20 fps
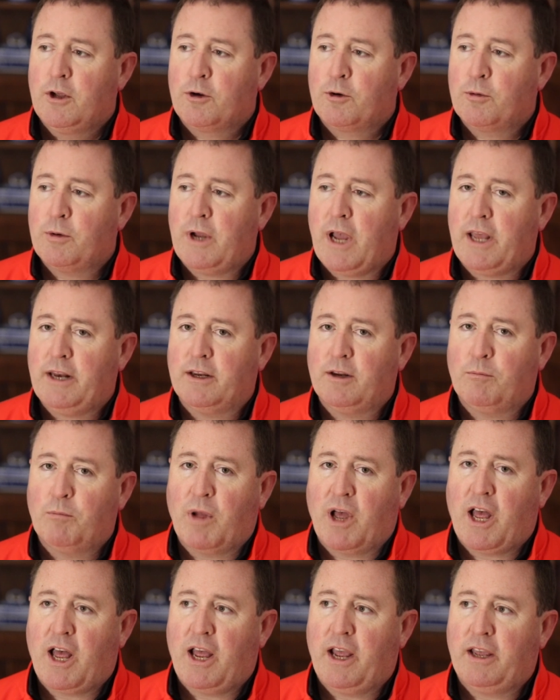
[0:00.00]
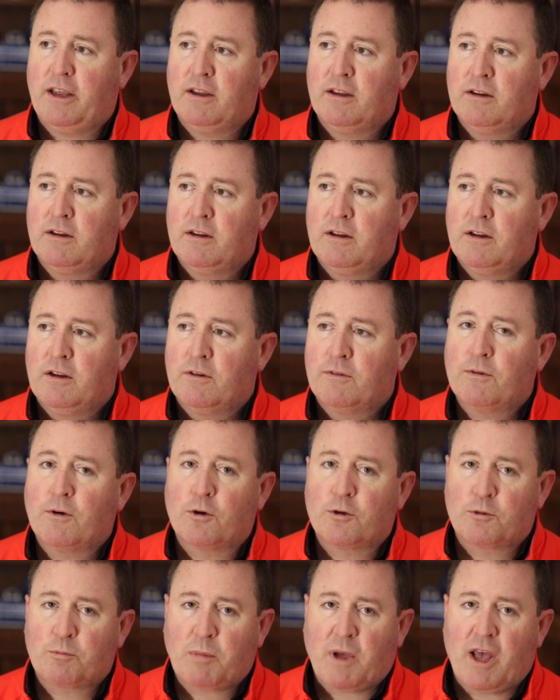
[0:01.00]
created by,
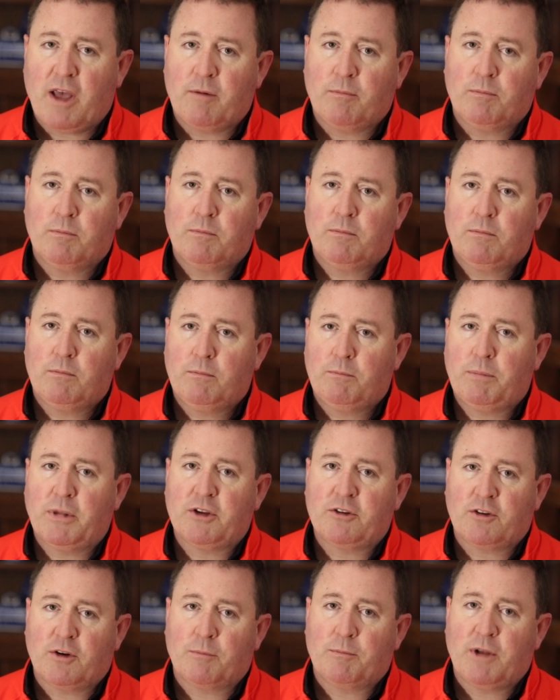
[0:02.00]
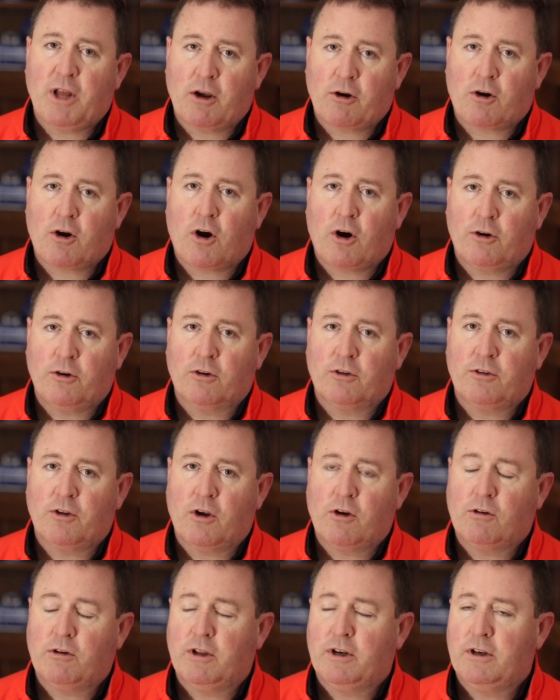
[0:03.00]
first by Bishop, now Cardinal
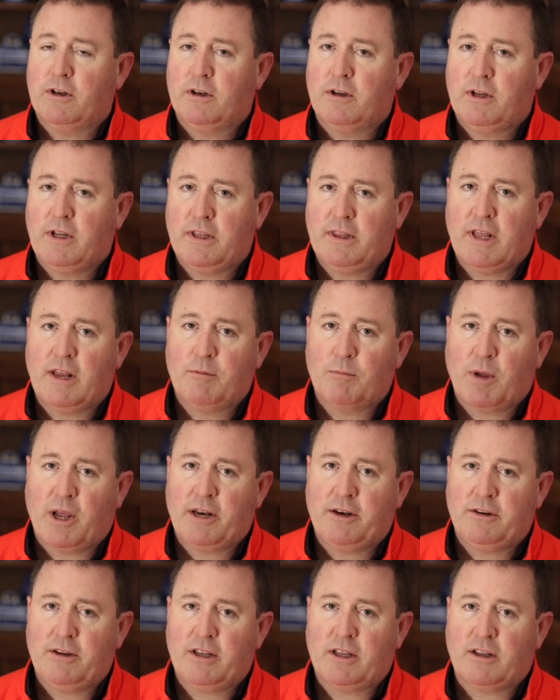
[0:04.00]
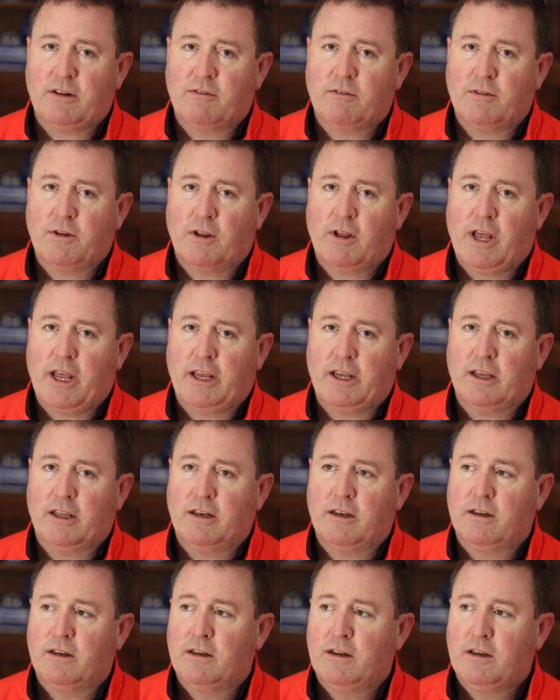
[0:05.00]
Dolan, and then by Deacon Phil
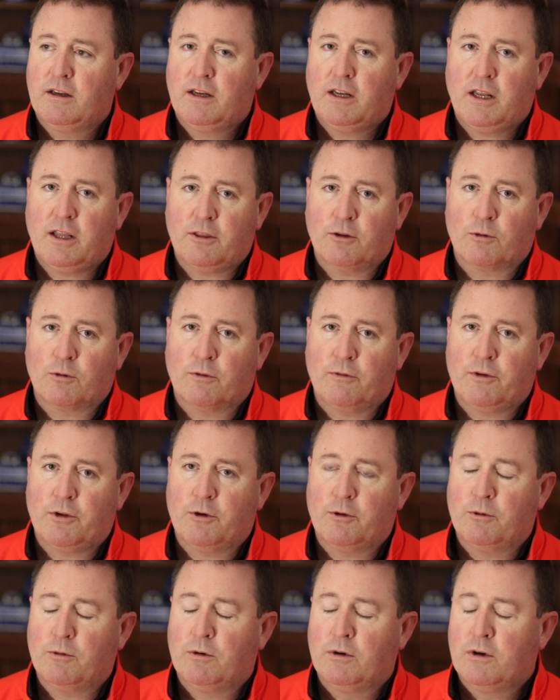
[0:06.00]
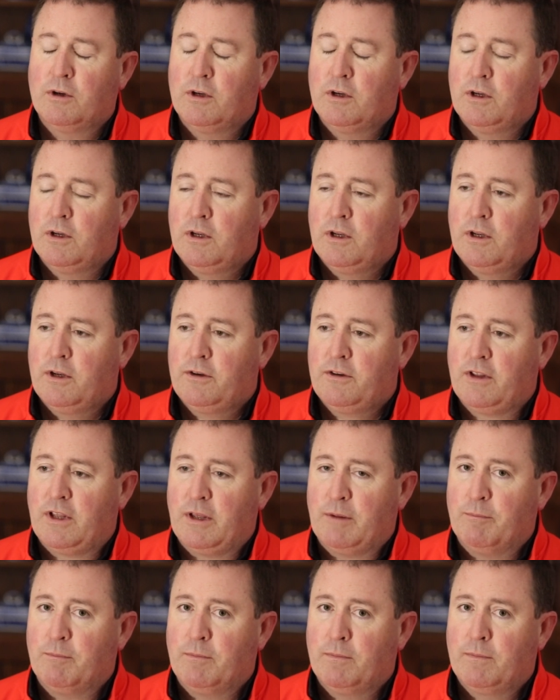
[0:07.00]
Hangen and the review
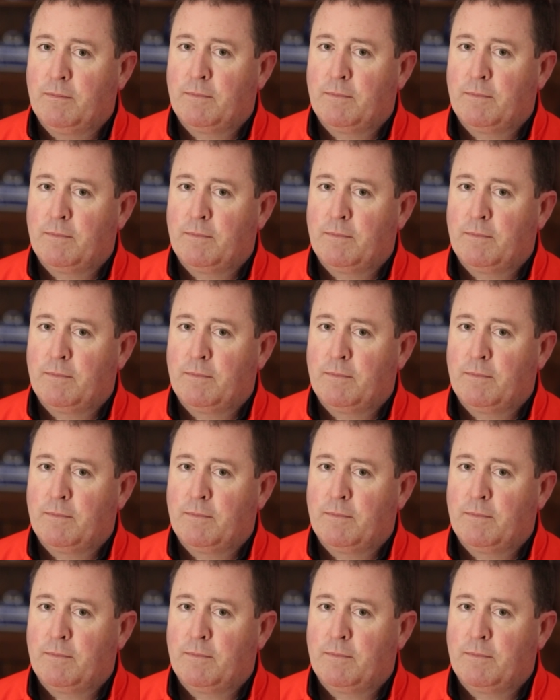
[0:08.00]
team.